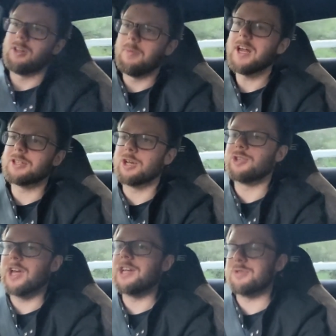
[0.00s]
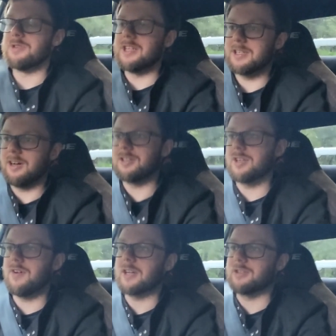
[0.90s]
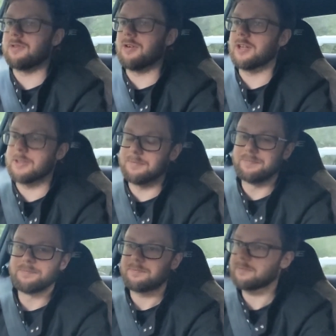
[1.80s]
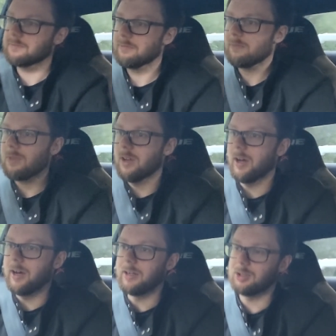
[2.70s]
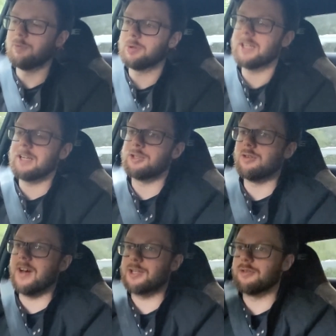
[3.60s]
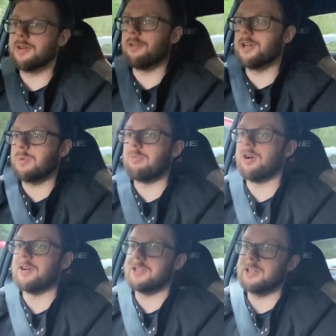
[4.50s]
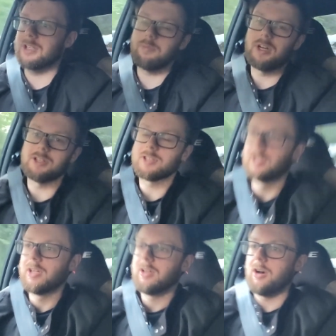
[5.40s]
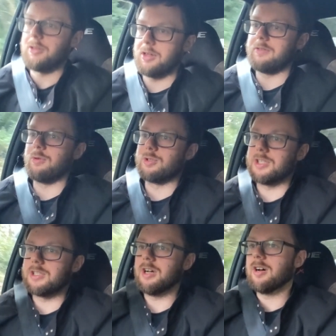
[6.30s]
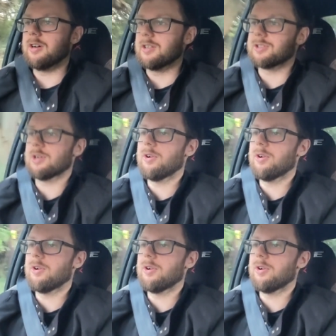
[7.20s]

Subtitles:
main association with these cars is Fast and Furious. Particularly Too Fast, Too Furious, where Brian turns up in his R34 GTR and so